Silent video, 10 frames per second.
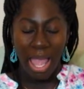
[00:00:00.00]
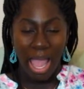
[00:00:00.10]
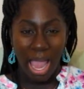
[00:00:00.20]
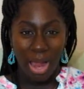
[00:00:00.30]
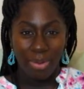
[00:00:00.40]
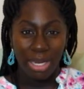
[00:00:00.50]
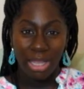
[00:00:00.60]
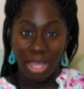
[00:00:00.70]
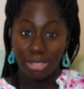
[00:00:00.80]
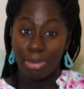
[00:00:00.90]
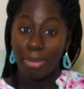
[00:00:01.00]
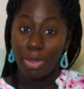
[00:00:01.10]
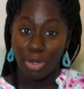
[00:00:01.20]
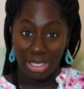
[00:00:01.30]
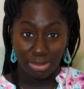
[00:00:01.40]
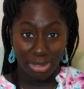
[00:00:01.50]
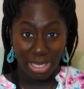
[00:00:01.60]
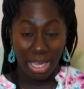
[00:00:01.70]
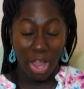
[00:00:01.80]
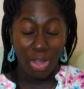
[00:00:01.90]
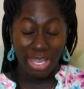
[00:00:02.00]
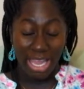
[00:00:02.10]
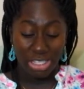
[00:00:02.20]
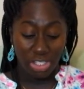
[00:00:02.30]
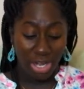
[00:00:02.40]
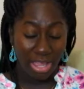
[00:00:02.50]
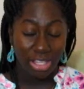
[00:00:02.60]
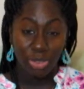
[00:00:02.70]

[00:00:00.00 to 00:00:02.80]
I already lost my mucus plug on yesterday,